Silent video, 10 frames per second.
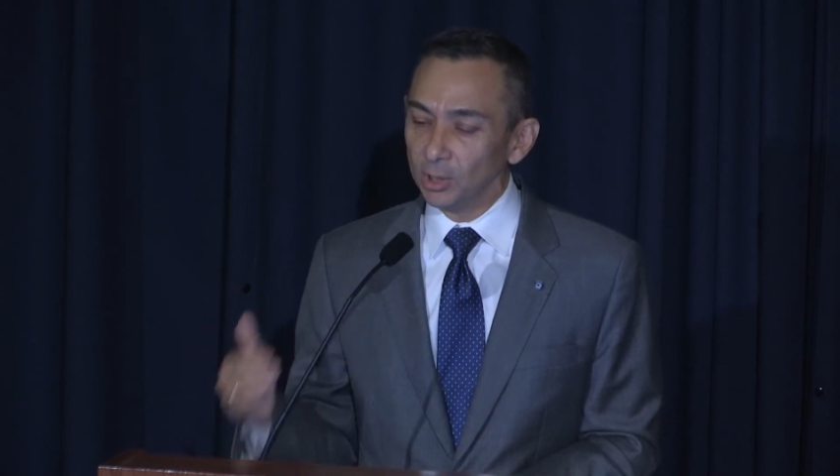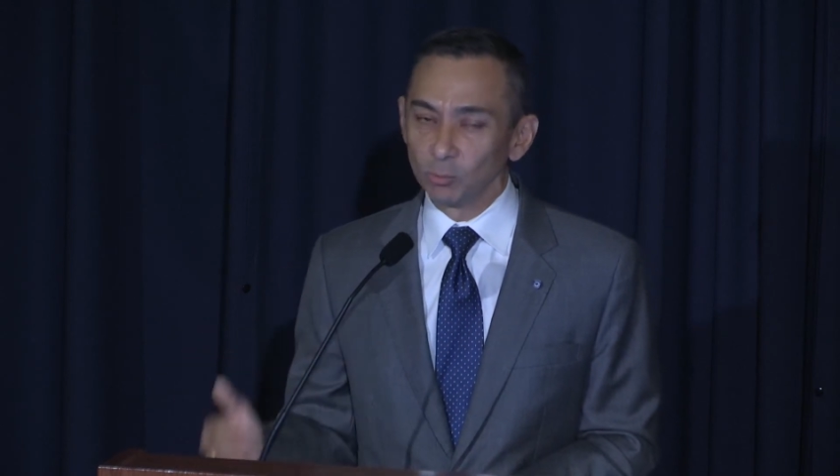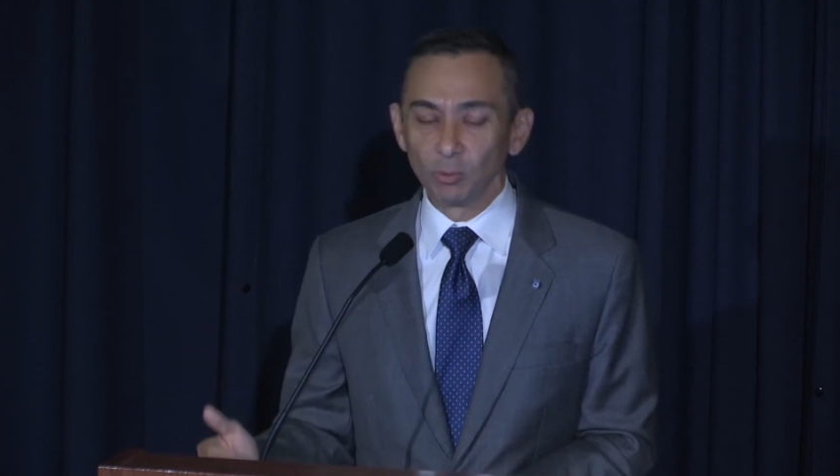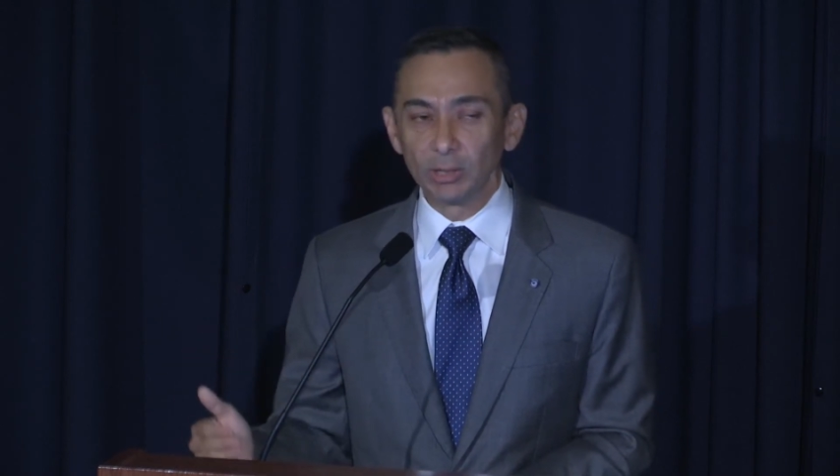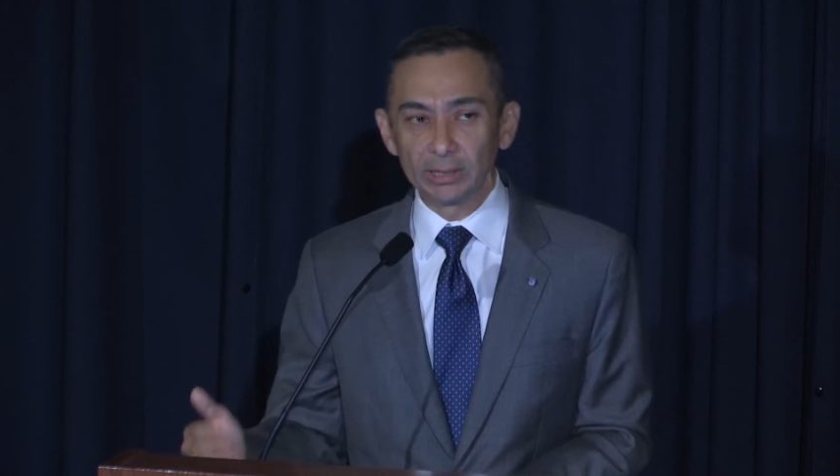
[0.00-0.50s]

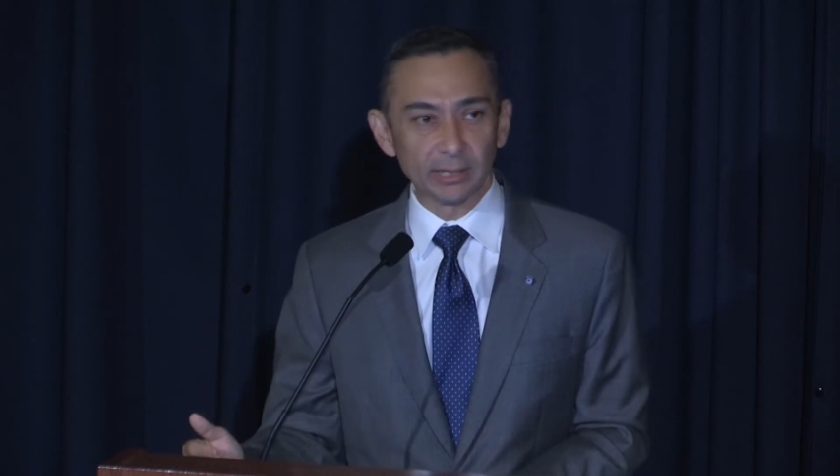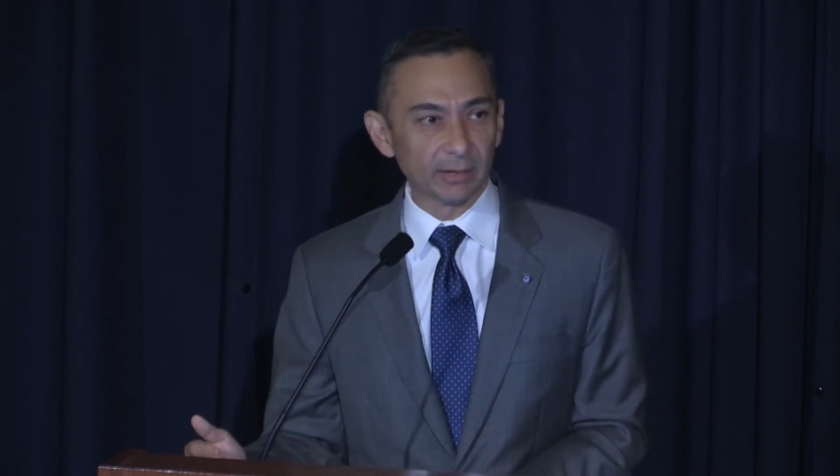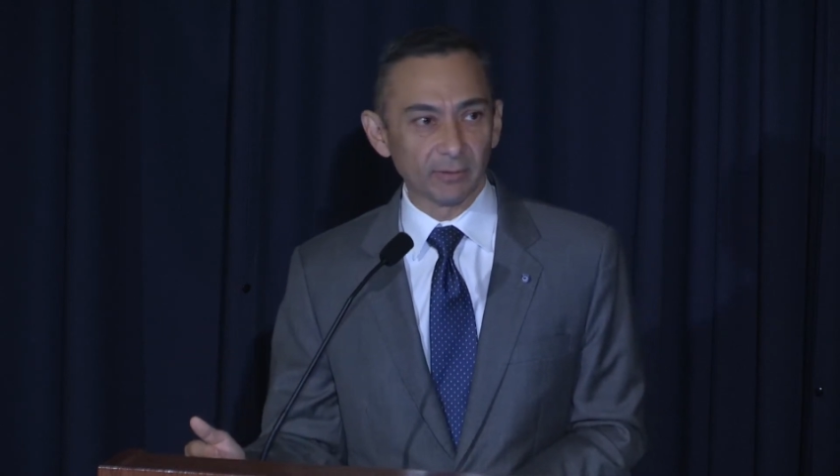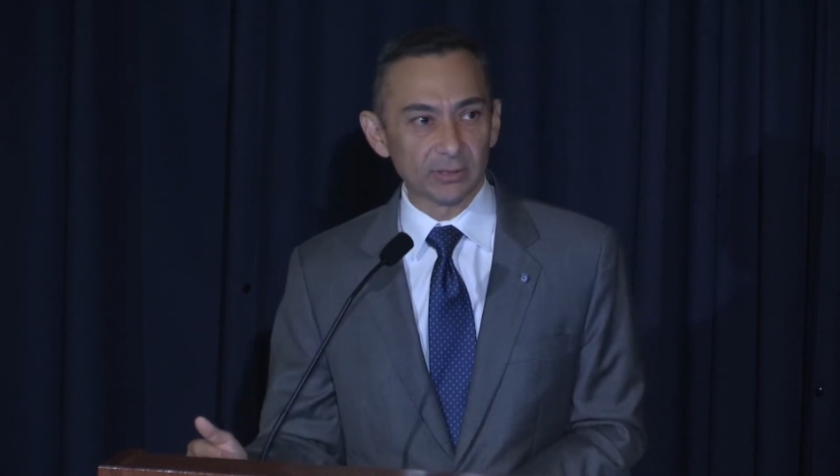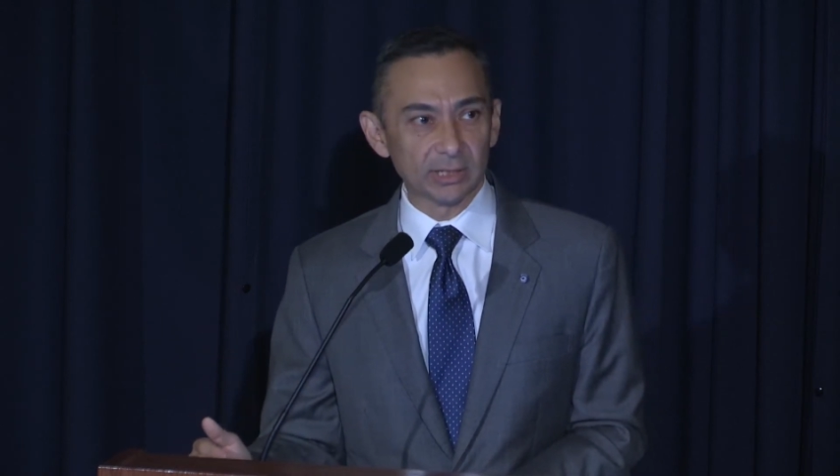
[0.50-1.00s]
We really think
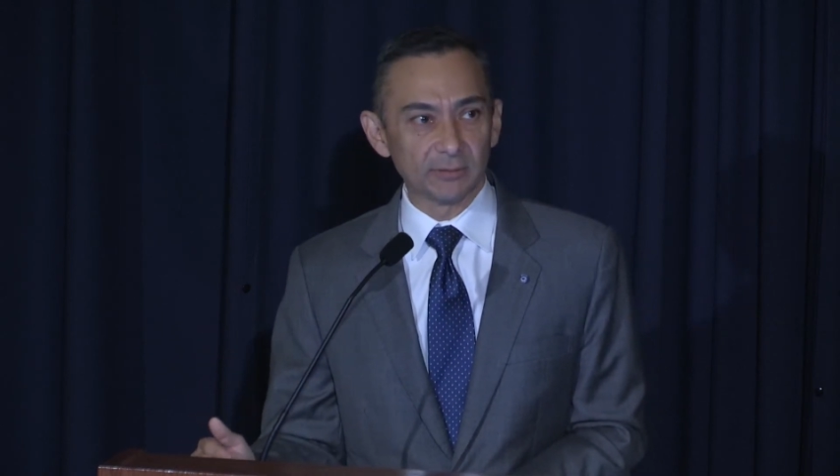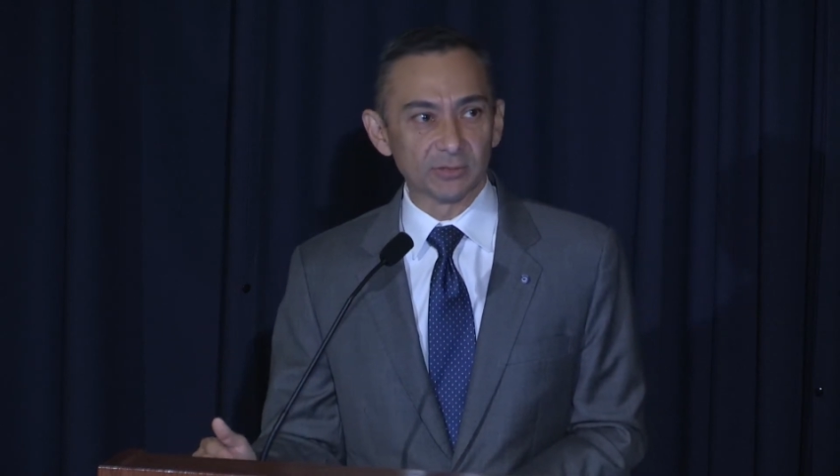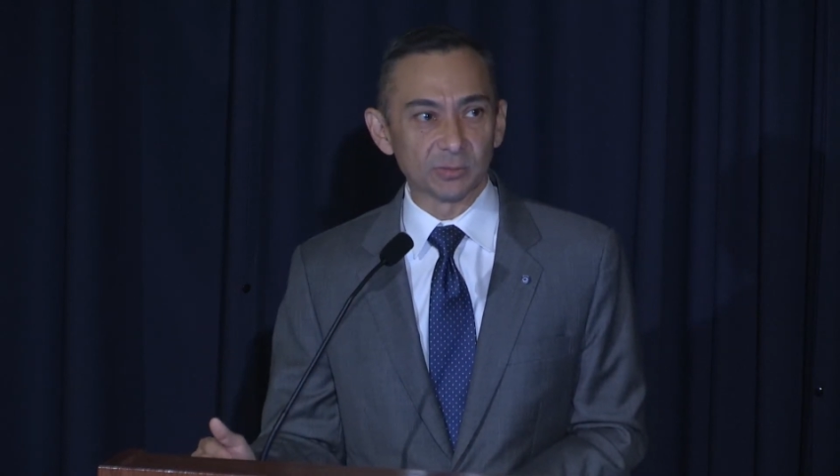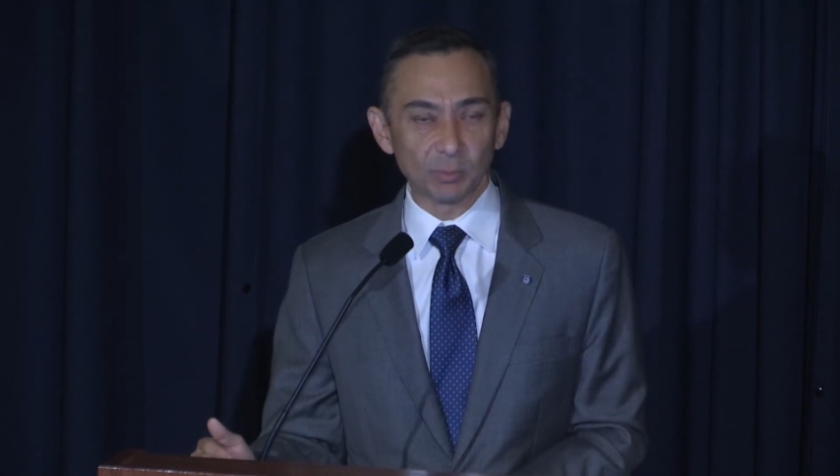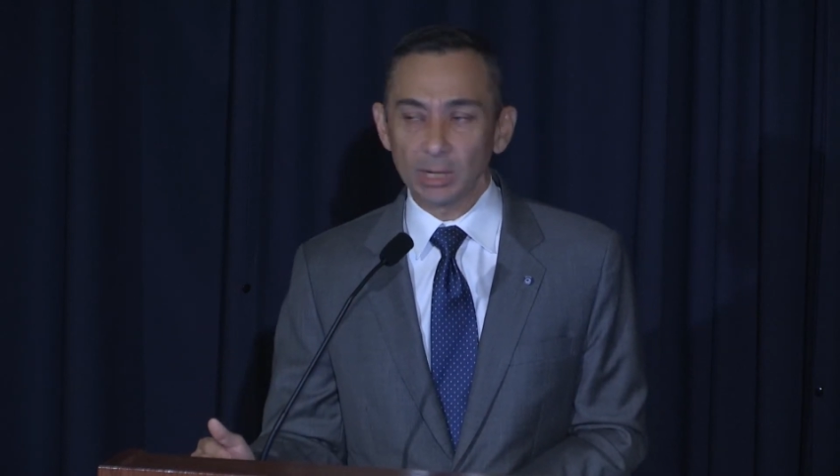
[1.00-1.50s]
of ourselves
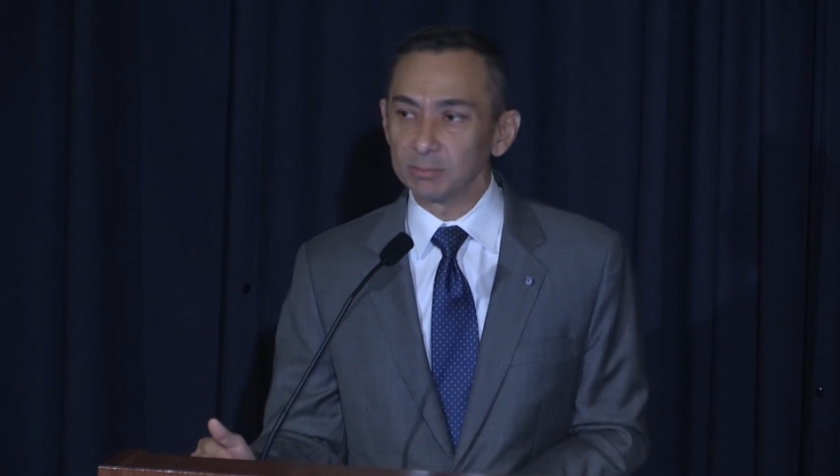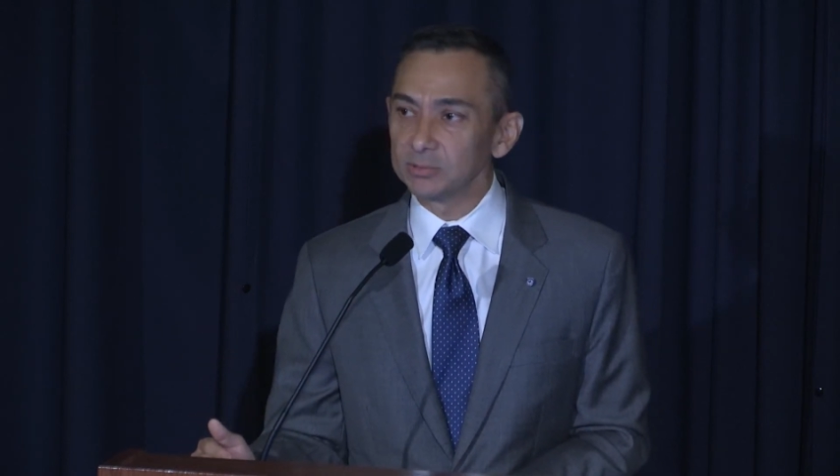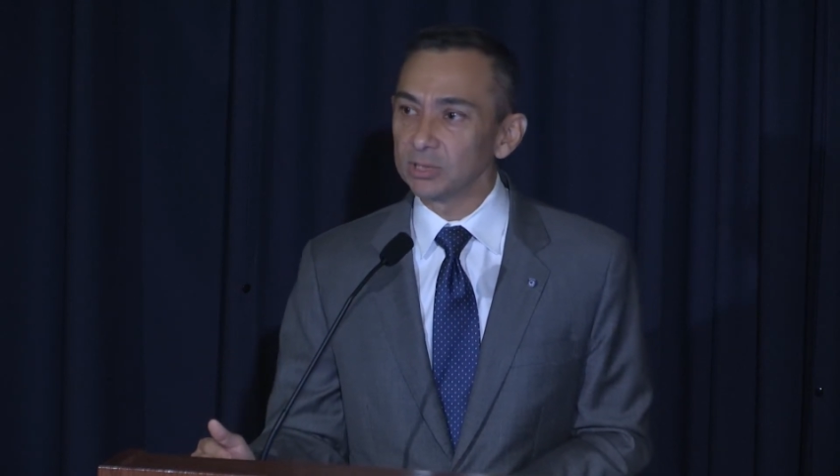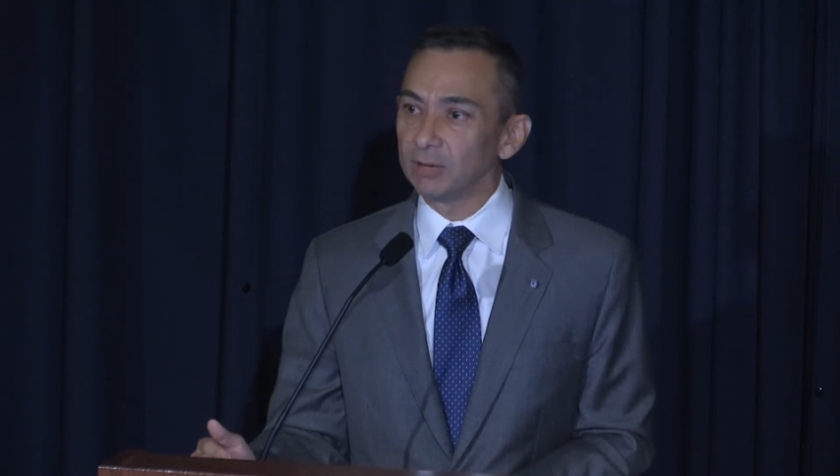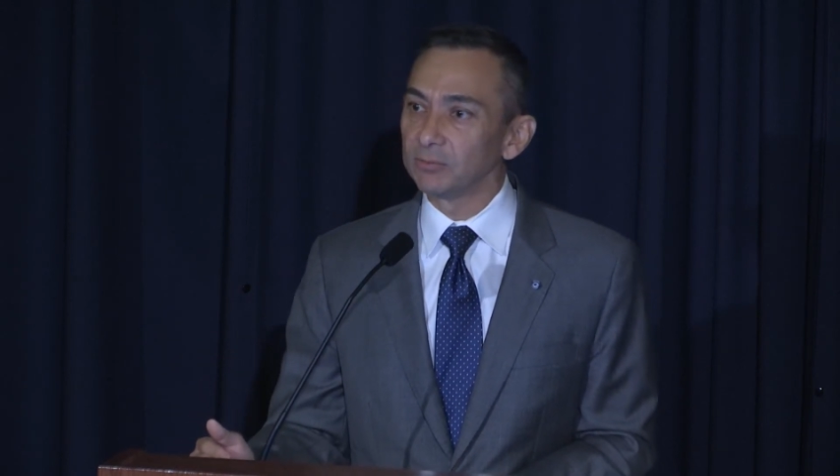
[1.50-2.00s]
as problem
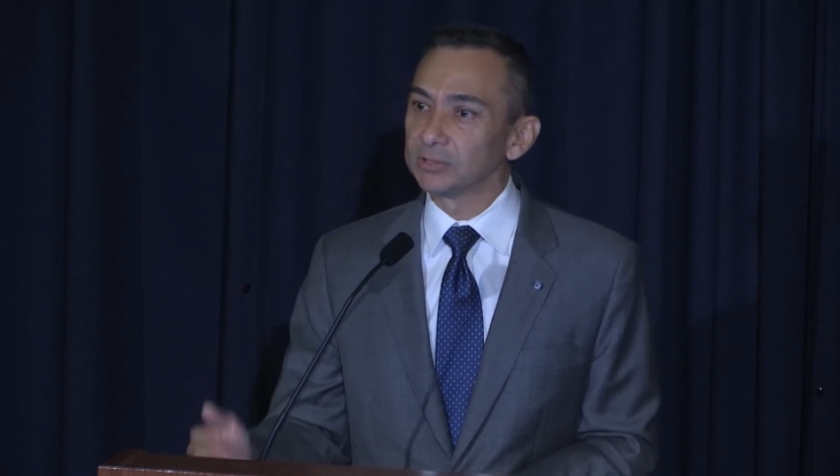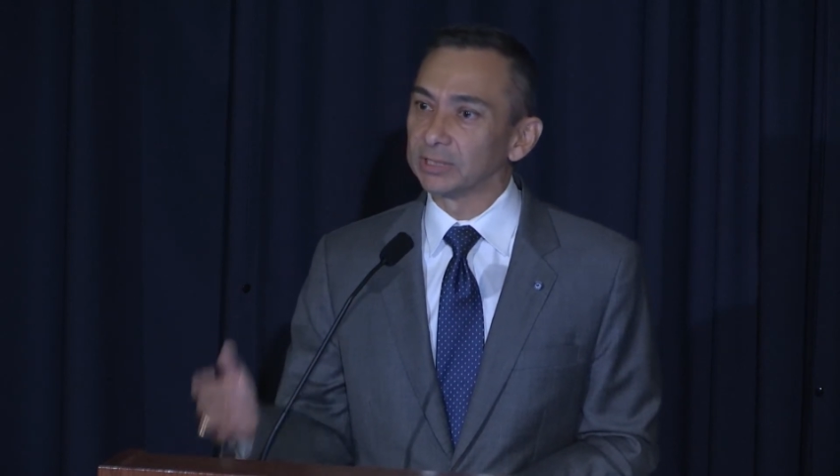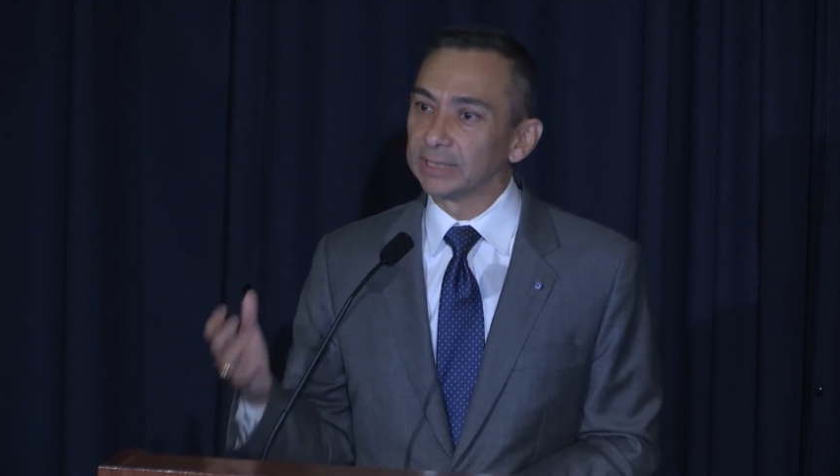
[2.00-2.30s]
solvers and